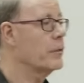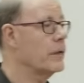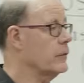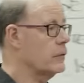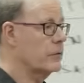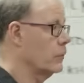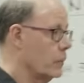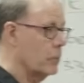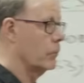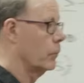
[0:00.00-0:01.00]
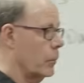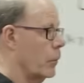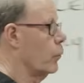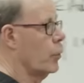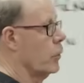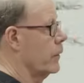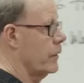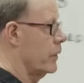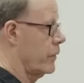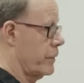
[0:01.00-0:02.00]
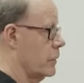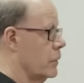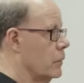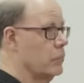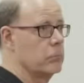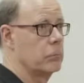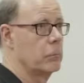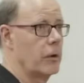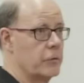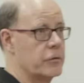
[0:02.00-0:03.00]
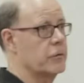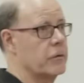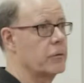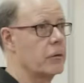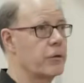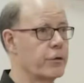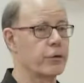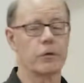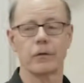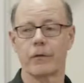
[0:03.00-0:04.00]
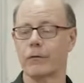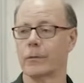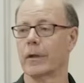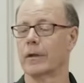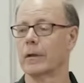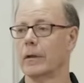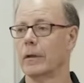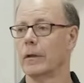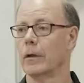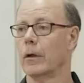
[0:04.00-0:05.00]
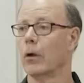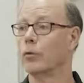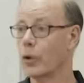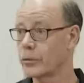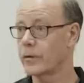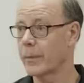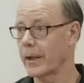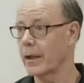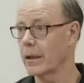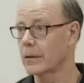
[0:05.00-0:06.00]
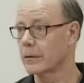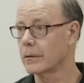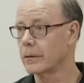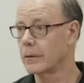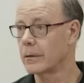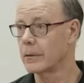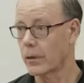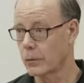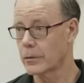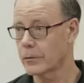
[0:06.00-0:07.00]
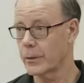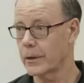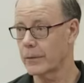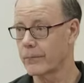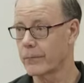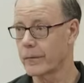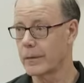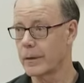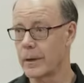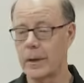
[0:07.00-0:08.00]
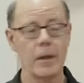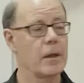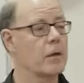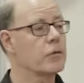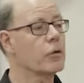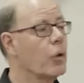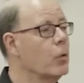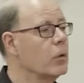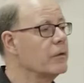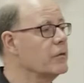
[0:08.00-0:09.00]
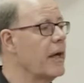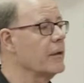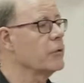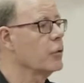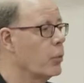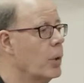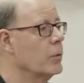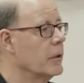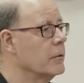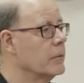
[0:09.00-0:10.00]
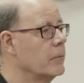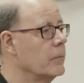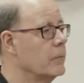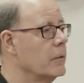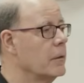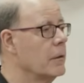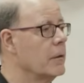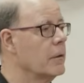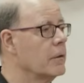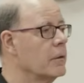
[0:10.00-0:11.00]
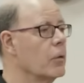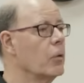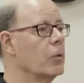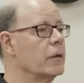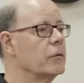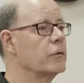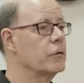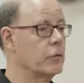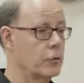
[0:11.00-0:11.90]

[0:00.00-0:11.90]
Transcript: That's more than a third, well, it's just under a third of everybody, knows it by heart, the Lord's Prayer. The goal is not to quote it. The goal is to